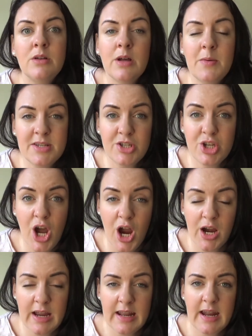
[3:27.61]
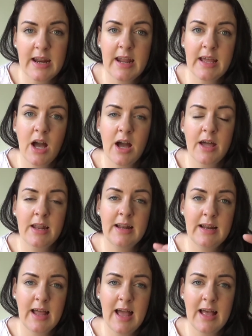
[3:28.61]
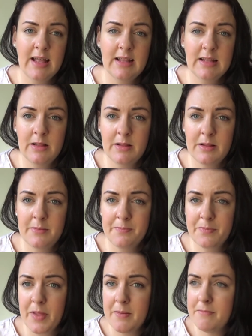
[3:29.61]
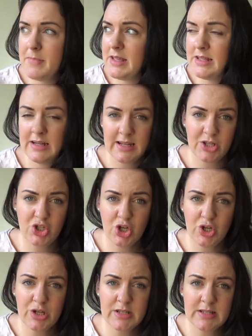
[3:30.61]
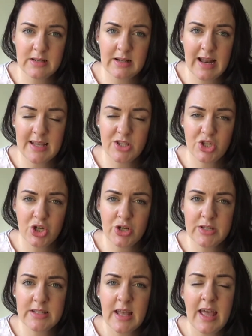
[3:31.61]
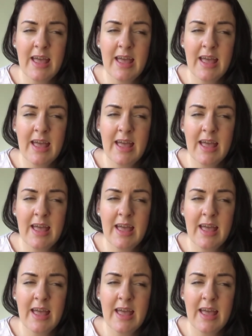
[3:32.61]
I went to Target and I got glass jugs.